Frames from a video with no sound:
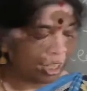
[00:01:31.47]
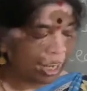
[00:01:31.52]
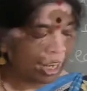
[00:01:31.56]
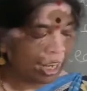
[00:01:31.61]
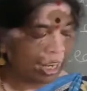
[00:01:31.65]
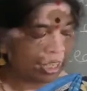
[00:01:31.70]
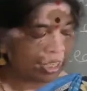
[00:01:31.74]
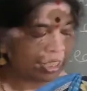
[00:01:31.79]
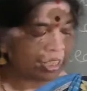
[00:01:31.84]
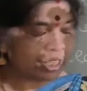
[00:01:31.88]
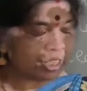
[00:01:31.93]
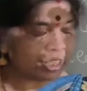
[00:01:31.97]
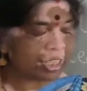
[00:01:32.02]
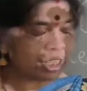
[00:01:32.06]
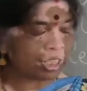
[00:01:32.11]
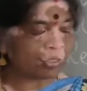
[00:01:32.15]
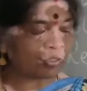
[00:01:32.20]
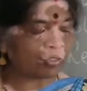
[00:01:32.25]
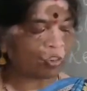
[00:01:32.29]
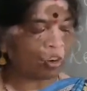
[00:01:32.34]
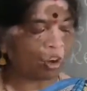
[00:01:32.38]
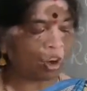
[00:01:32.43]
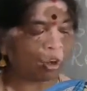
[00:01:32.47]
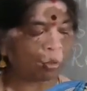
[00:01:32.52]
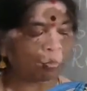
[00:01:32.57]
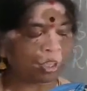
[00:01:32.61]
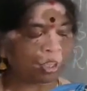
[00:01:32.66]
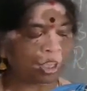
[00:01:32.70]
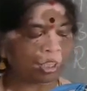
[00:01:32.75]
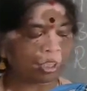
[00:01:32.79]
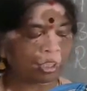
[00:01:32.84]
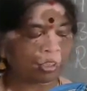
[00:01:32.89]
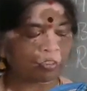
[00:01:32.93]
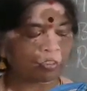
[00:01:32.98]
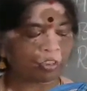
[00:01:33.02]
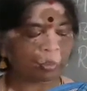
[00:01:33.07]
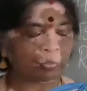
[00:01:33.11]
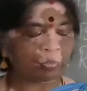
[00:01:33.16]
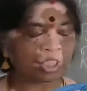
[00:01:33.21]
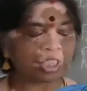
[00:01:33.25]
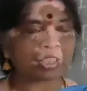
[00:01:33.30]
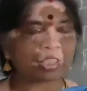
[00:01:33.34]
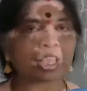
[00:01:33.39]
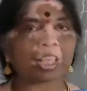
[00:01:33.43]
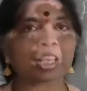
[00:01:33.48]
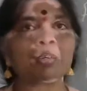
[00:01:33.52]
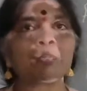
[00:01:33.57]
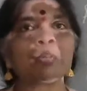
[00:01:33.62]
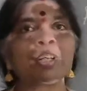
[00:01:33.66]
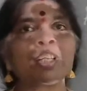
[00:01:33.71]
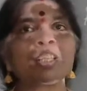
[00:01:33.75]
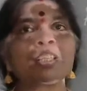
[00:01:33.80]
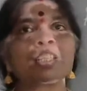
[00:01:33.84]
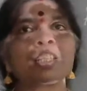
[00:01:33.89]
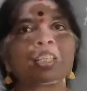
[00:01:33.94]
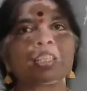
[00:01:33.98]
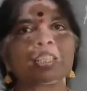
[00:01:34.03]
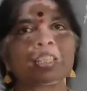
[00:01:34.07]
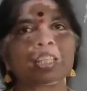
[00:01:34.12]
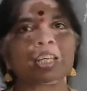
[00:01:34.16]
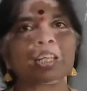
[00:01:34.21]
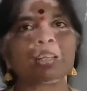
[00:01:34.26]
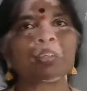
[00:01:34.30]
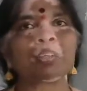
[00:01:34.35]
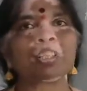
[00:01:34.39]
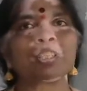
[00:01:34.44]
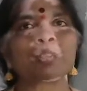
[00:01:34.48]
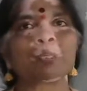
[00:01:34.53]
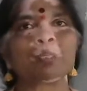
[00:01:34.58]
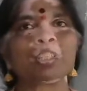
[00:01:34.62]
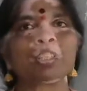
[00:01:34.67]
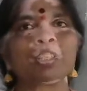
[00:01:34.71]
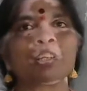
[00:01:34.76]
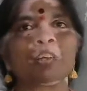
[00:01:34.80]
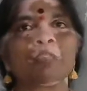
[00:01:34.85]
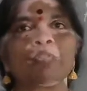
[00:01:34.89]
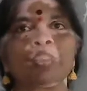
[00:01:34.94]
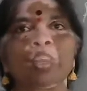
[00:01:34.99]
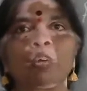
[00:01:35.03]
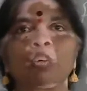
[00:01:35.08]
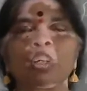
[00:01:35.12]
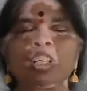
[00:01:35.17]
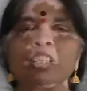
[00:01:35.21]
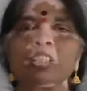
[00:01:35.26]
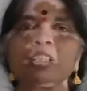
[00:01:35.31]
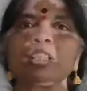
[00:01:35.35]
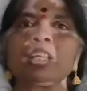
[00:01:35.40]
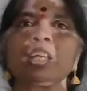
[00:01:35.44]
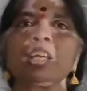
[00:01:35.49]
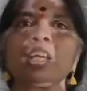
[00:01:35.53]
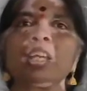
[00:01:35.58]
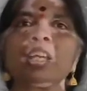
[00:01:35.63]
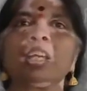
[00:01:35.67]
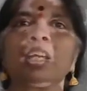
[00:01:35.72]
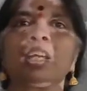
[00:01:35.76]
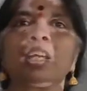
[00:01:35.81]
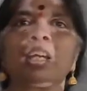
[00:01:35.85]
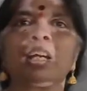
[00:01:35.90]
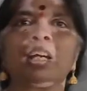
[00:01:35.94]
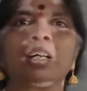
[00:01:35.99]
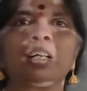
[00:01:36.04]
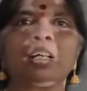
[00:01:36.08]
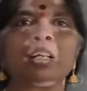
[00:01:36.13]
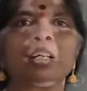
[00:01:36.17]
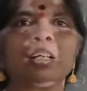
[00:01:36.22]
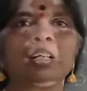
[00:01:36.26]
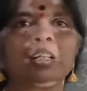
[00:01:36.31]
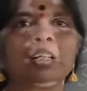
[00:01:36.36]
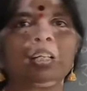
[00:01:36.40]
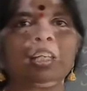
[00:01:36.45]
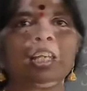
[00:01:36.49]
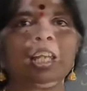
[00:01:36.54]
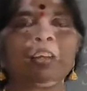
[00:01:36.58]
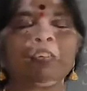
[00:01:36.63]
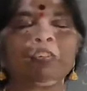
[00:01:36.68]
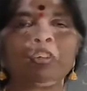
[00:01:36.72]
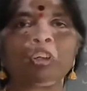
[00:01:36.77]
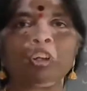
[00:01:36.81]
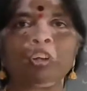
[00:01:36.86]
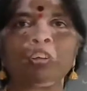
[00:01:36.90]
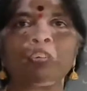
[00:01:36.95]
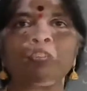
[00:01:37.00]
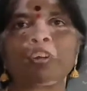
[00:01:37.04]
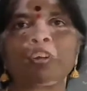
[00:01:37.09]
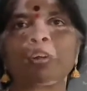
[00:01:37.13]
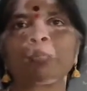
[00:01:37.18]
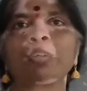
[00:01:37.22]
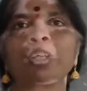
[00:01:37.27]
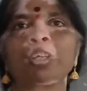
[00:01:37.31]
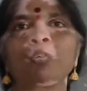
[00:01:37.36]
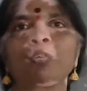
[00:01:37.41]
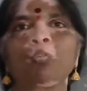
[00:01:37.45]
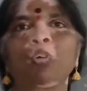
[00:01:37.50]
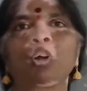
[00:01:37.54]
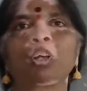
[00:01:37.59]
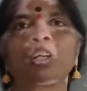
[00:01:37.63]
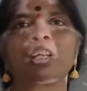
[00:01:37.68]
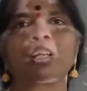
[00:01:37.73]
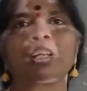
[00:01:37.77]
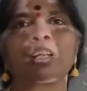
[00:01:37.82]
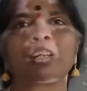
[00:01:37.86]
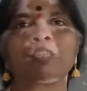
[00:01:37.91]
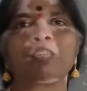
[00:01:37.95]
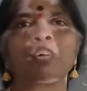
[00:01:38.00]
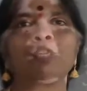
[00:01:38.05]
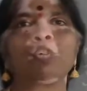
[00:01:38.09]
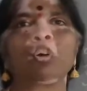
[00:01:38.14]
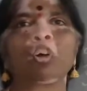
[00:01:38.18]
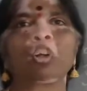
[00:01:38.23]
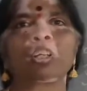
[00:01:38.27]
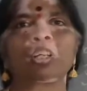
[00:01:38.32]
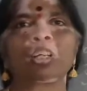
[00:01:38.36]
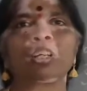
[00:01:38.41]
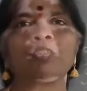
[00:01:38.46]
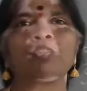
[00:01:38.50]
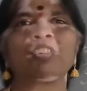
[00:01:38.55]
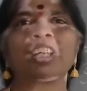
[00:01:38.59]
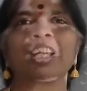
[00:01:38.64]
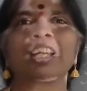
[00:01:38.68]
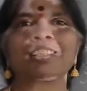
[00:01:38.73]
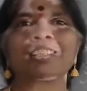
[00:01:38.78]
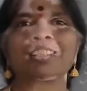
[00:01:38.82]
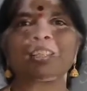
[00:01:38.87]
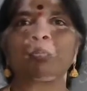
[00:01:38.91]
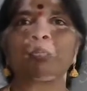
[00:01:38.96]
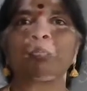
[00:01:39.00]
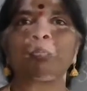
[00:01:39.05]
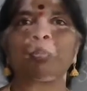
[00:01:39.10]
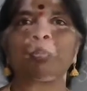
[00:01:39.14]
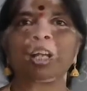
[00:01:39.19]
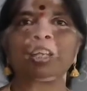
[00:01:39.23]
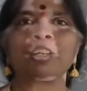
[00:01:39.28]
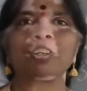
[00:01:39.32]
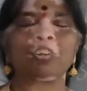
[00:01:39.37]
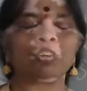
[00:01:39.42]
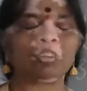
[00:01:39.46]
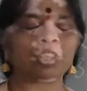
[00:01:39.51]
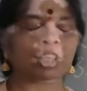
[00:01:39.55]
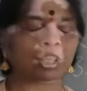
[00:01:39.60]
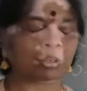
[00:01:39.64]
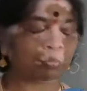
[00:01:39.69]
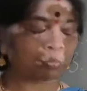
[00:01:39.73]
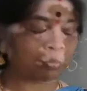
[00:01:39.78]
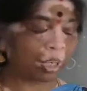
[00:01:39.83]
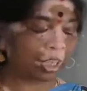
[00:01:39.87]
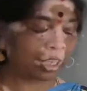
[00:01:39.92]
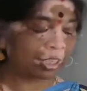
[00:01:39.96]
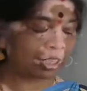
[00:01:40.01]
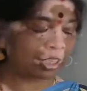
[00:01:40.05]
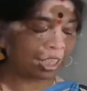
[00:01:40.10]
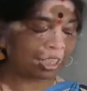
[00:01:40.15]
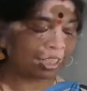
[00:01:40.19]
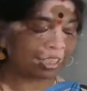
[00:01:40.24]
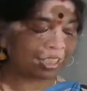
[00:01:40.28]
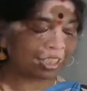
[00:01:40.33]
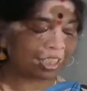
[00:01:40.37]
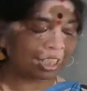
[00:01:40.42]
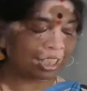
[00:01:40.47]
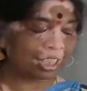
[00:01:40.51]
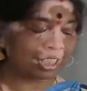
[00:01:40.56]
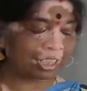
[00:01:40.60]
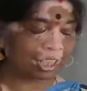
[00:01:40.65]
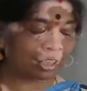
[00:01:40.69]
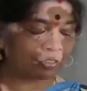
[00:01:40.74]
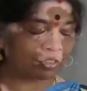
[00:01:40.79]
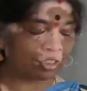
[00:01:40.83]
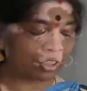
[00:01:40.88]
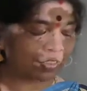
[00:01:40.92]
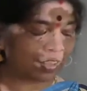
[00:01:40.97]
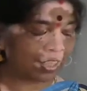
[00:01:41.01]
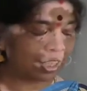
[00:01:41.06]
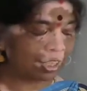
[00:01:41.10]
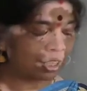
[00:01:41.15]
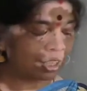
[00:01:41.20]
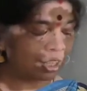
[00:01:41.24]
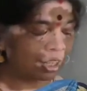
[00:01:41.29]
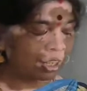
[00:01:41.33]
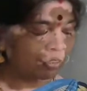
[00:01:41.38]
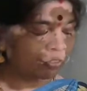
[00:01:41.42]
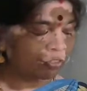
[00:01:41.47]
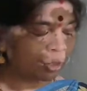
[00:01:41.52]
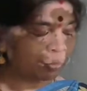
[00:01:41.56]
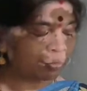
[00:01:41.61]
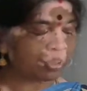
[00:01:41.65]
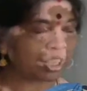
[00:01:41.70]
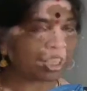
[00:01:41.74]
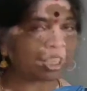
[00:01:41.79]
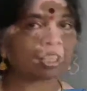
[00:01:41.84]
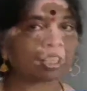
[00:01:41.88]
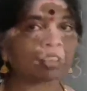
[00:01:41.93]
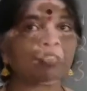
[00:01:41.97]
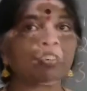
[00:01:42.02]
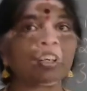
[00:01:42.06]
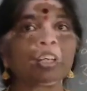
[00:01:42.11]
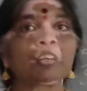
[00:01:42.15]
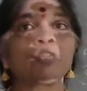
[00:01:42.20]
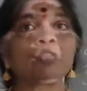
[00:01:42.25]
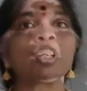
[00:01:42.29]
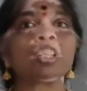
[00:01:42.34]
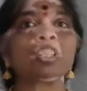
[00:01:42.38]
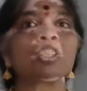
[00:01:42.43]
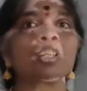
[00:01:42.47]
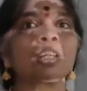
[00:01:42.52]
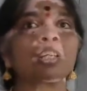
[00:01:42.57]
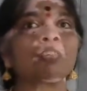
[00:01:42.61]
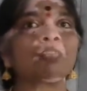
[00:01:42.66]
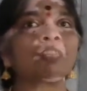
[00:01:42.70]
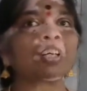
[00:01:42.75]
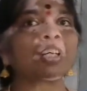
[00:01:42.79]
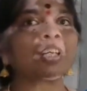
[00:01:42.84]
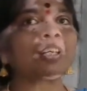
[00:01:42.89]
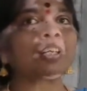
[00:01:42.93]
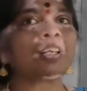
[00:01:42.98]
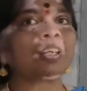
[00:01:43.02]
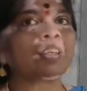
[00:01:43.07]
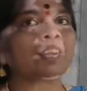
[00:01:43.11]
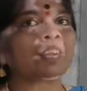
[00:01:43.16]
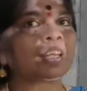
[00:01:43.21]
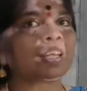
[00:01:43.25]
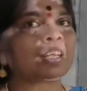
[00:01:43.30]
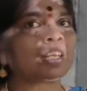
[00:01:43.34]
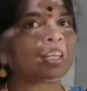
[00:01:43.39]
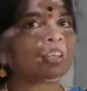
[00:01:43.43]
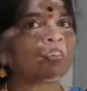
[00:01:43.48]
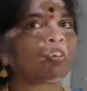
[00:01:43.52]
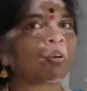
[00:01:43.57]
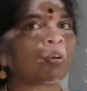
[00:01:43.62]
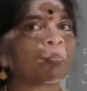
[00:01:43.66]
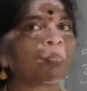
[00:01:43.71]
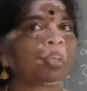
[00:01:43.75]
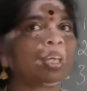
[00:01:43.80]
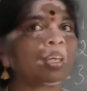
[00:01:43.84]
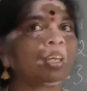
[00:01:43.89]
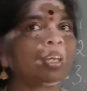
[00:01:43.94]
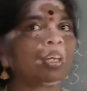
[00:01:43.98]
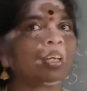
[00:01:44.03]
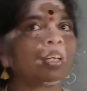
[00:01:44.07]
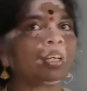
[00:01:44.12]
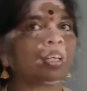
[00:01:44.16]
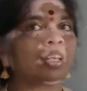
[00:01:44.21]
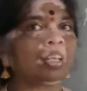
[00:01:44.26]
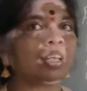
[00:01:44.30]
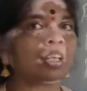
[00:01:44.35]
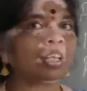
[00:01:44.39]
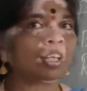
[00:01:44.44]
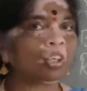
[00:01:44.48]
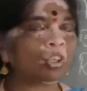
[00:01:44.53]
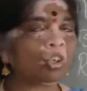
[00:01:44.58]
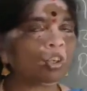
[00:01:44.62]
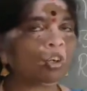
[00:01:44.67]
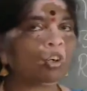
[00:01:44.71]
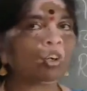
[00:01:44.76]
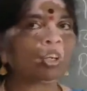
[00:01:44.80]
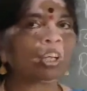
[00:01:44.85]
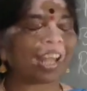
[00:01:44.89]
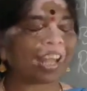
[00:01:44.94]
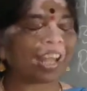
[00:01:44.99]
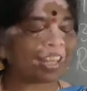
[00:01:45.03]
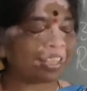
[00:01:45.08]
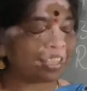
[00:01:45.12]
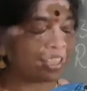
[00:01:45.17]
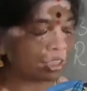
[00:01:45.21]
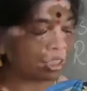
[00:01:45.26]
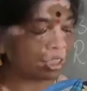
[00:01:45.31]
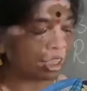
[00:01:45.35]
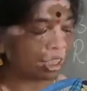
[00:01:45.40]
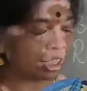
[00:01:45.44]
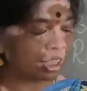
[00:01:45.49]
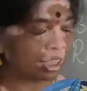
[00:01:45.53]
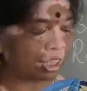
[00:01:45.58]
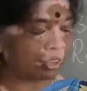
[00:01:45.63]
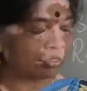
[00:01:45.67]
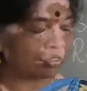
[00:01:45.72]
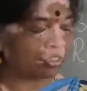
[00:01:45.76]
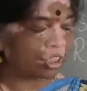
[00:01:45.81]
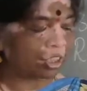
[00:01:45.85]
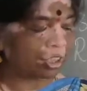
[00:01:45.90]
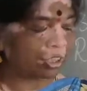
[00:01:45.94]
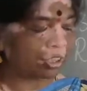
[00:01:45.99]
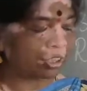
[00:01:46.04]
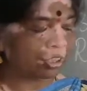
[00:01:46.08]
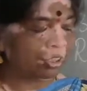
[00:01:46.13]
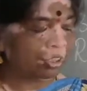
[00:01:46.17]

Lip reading: And this is formed from the sediments. Sediments means what is the left out from the water, river water. We get some mud from that mud, then silt, everything. From the river, which river? That is from the Indo-Gangetic river.